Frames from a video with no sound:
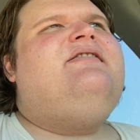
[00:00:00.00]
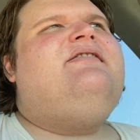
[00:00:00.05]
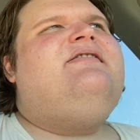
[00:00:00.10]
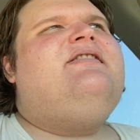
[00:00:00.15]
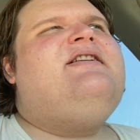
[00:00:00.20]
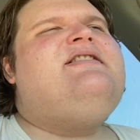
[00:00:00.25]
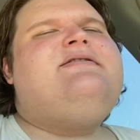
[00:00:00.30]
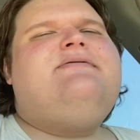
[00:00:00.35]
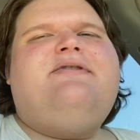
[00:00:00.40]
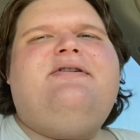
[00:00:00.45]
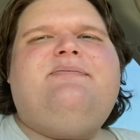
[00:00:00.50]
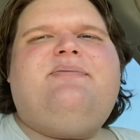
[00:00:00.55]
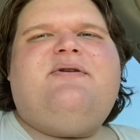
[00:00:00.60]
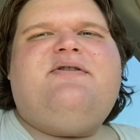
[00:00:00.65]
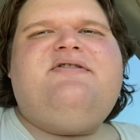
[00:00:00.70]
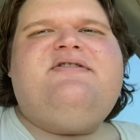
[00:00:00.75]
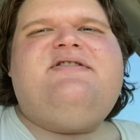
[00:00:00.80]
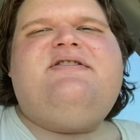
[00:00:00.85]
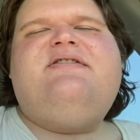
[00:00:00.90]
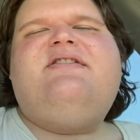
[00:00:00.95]
he's the one
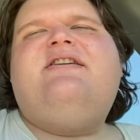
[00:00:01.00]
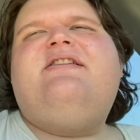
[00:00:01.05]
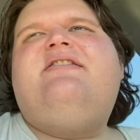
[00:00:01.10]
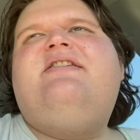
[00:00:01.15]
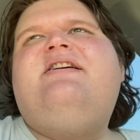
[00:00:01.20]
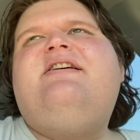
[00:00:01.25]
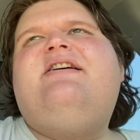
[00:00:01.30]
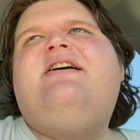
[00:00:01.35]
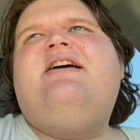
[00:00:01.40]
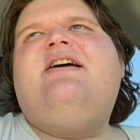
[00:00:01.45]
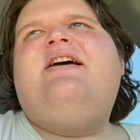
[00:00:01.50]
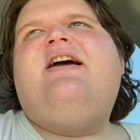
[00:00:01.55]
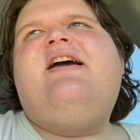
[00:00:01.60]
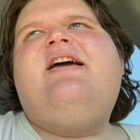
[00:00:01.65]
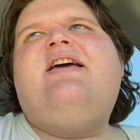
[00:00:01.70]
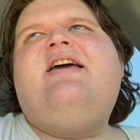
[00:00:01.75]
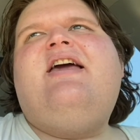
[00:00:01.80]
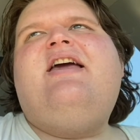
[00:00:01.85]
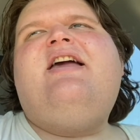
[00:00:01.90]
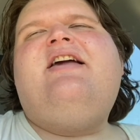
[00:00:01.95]
person I think I
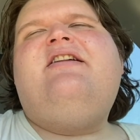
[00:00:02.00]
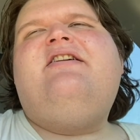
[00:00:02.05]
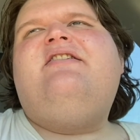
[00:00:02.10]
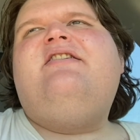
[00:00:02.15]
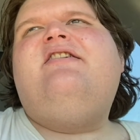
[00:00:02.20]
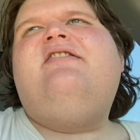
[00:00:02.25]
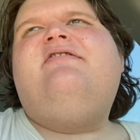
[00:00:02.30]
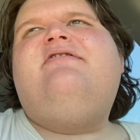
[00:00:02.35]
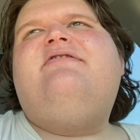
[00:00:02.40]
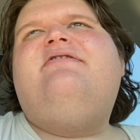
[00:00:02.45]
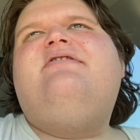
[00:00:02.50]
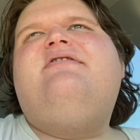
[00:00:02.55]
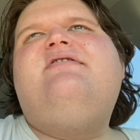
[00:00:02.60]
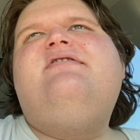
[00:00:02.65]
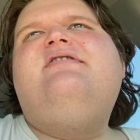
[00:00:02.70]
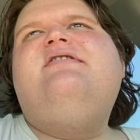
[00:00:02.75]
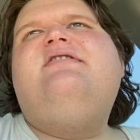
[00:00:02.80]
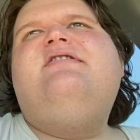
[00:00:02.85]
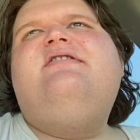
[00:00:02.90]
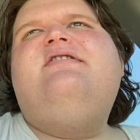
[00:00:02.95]
hate enough
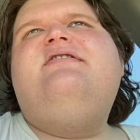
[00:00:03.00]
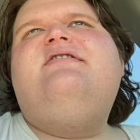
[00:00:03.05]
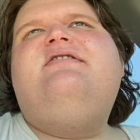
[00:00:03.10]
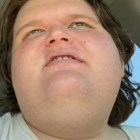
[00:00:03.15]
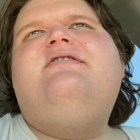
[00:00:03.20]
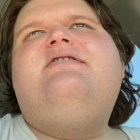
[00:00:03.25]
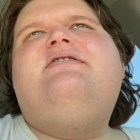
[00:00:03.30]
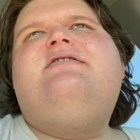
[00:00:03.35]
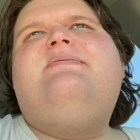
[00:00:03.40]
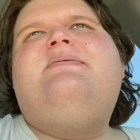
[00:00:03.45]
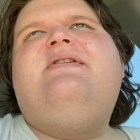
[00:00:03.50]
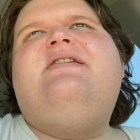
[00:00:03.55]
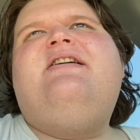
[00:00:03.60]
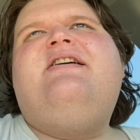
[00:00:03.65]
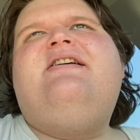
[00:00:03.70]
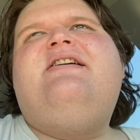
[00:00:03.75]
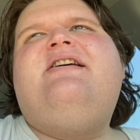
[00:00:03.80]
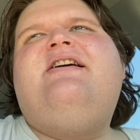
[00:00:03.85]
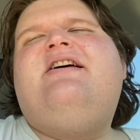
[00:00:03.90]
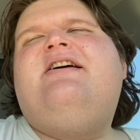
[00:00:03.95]
to be
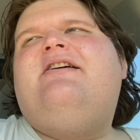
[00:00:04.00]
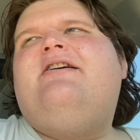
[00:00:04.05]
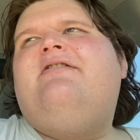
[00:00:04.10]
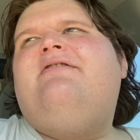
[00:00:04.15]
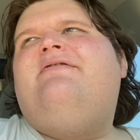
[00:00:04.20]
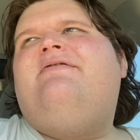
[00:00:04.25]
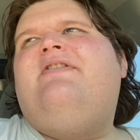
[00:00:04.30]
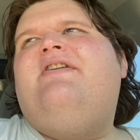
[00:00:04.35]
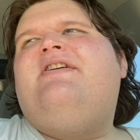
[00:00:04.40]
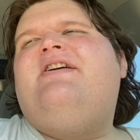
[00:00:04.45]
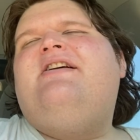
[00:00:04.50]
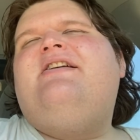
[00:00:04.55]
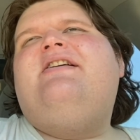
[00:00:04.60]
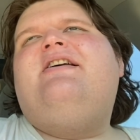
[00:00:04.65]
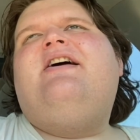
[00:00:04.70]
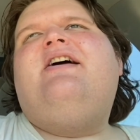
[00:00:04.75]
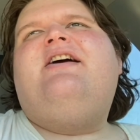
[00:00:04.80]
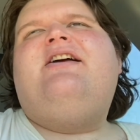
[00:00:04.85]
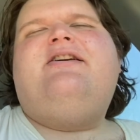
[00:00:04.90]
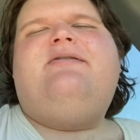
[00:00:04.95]
like, "Yeah, go fucking
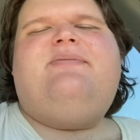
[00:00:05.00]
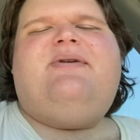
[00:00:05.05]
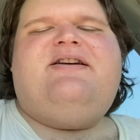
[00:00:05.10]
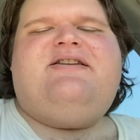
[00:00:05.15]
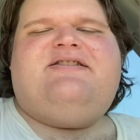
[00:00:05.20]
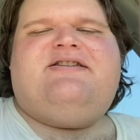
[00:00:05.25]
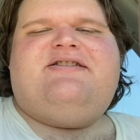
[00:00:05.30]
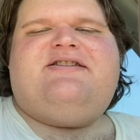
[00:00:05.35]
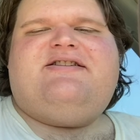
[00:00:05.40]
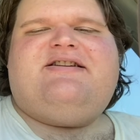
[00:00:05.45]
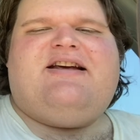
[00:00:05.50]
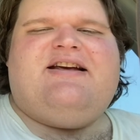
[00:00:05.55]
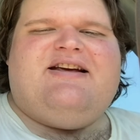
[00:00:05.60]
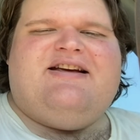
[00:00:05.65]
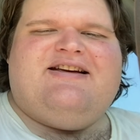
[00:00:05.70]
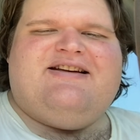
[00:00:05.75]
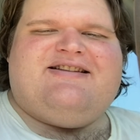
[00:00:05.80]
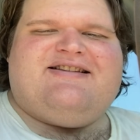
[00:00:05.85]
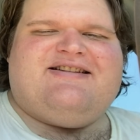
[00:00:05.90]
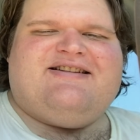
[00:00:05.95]
die, you piece of
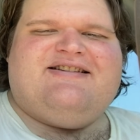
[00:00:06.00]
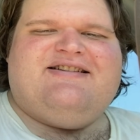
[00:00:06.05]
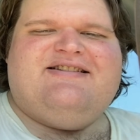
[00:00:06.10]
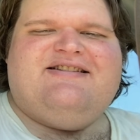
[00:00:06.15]
shit."